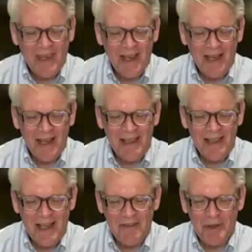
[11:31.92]
I
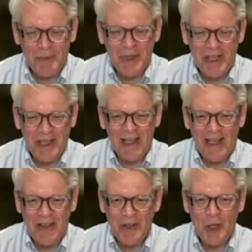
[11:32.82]
think everybody
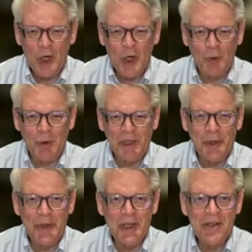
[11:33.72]
on the call will
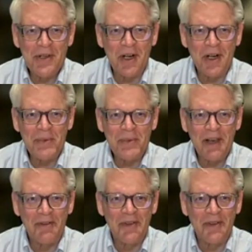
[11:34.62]
know that startups
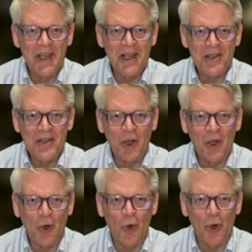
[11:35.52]
have things
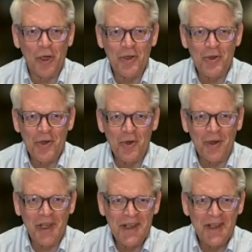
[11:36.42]
called origin
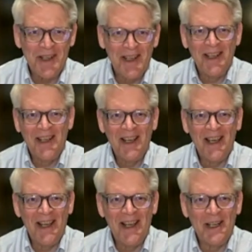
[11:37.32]
stories,
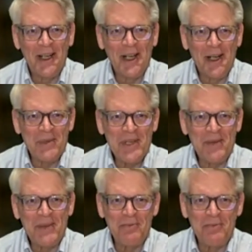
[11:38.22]
and
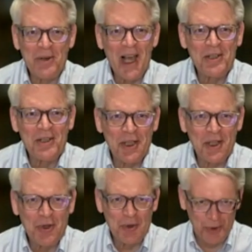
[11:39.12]
sometimes they're actually
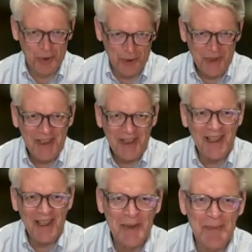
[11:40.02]
true,
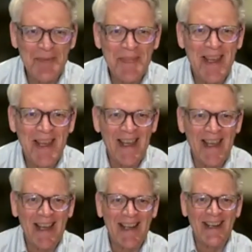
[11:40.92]

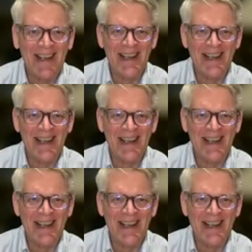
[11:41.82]
and